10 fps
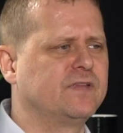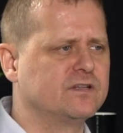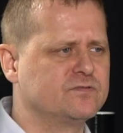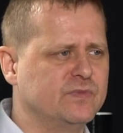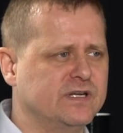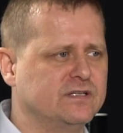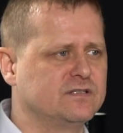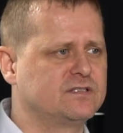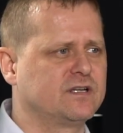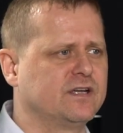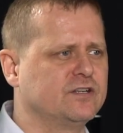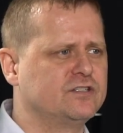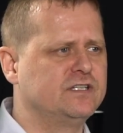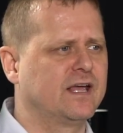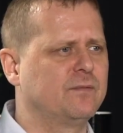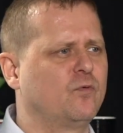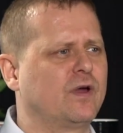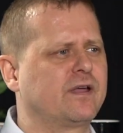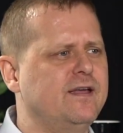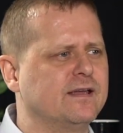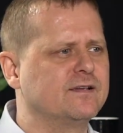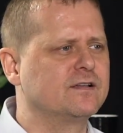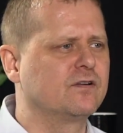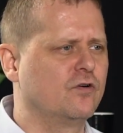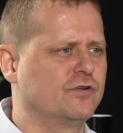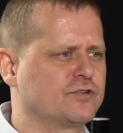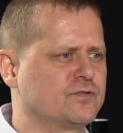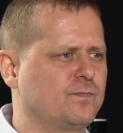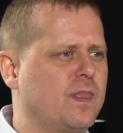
this means CMYK colors,